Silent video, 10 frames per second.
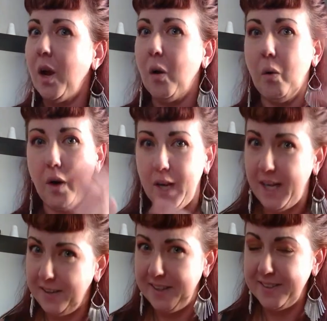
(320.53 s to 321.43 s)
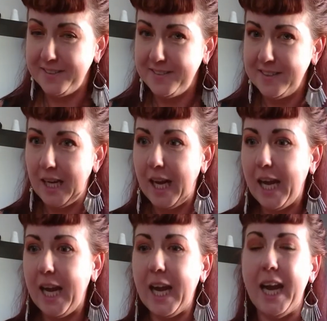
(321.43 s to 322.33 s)
or hang on.
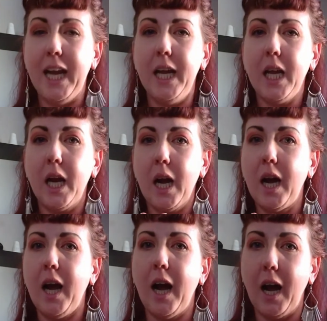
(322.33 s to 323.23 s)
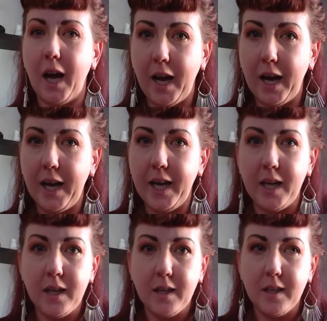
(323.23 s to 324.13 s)
And
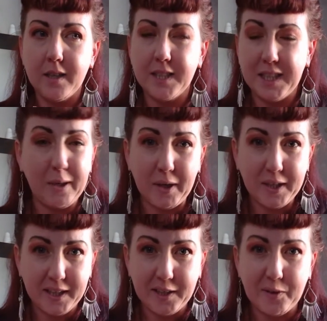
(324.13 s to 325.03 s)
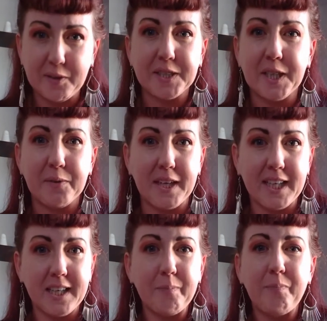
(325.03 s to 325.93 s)
I did not want to let go. I was not ready.